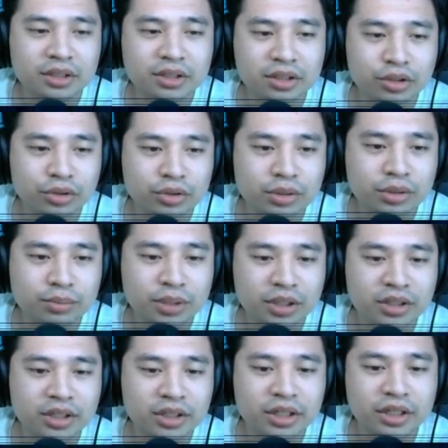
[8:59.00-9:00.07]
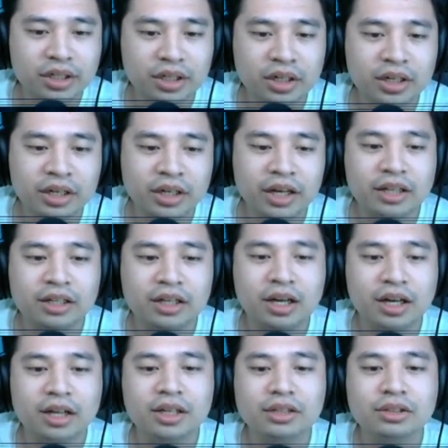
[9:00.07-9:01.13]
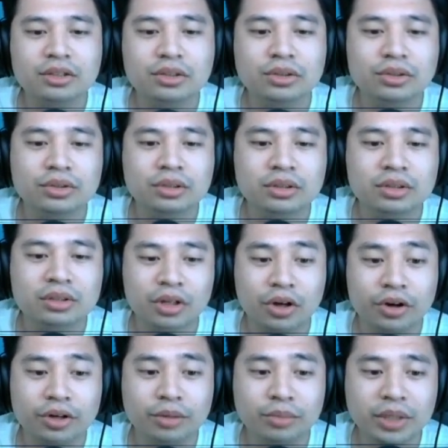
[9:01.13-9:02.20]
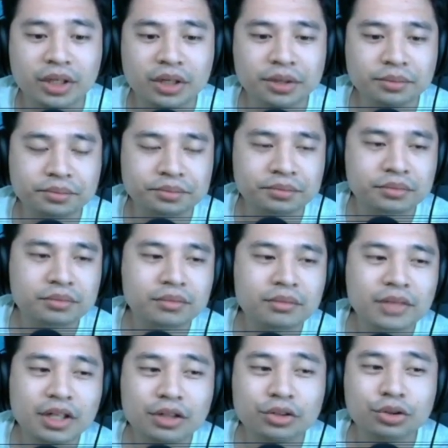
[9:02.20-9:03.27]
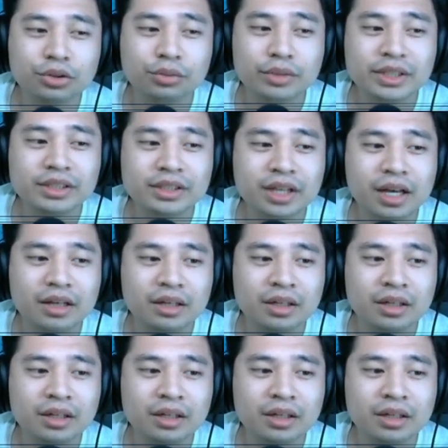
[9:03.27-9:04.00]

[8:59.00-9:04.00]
use Prillia here, and then I like to use Konamiya to reset